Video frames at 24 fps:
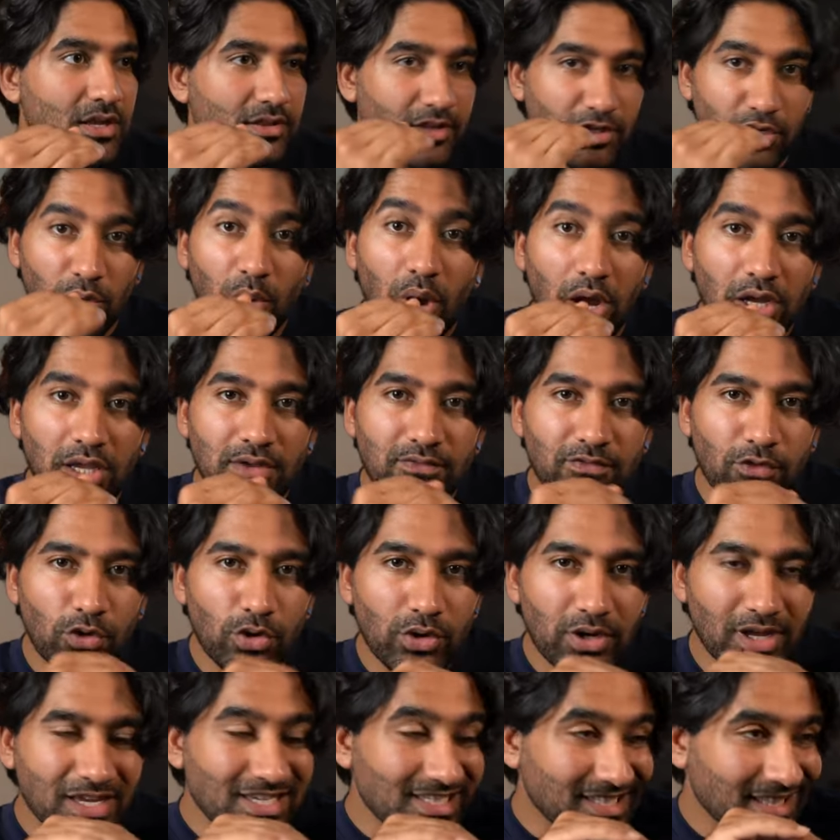that you're working
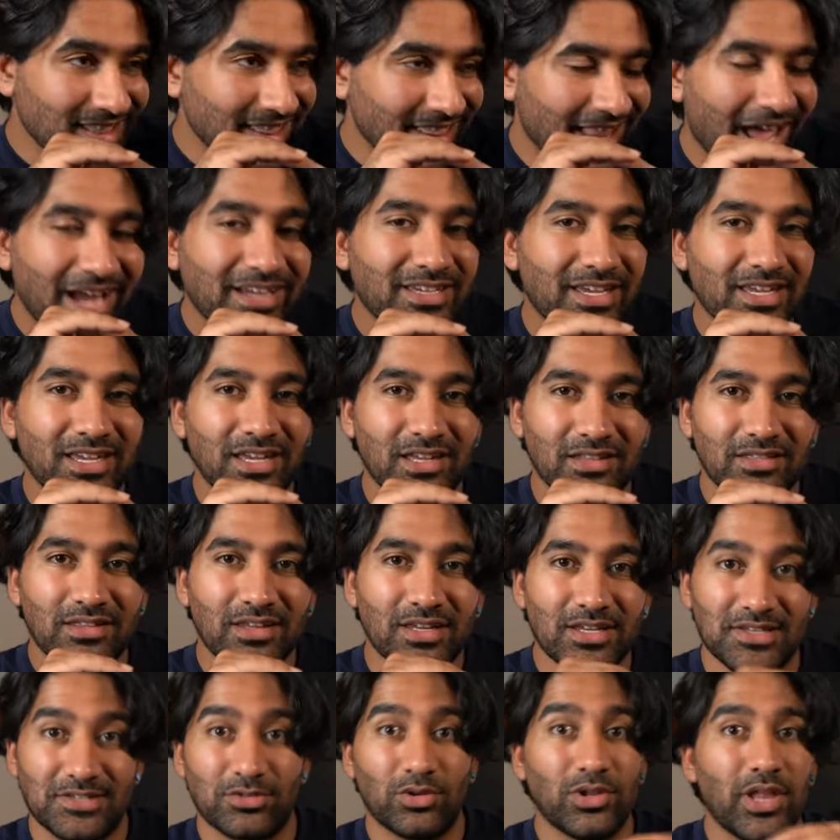for is lacking in
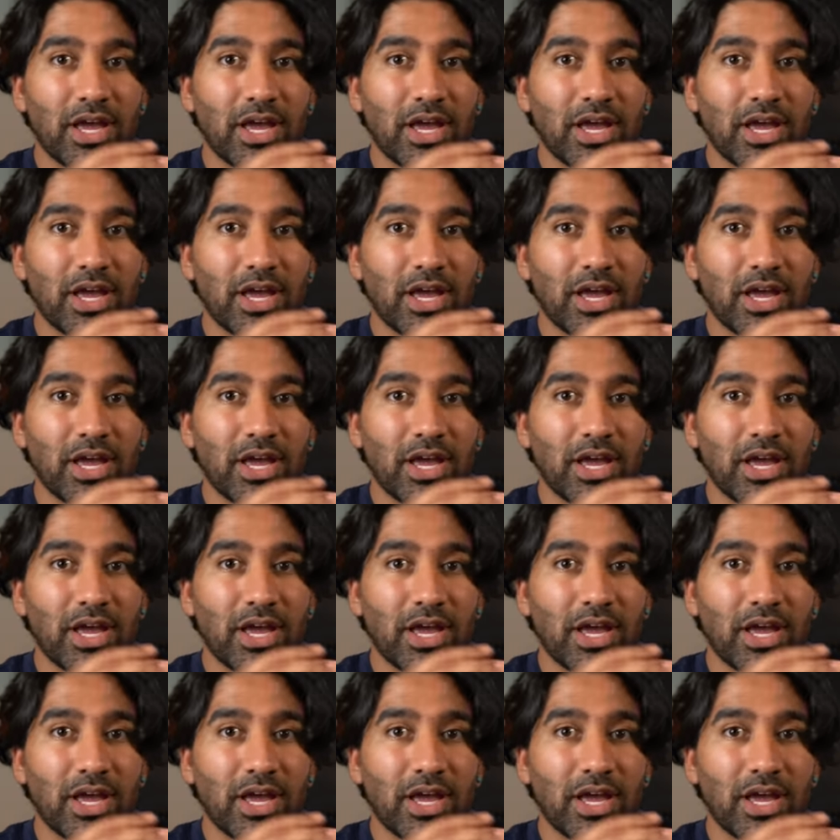this,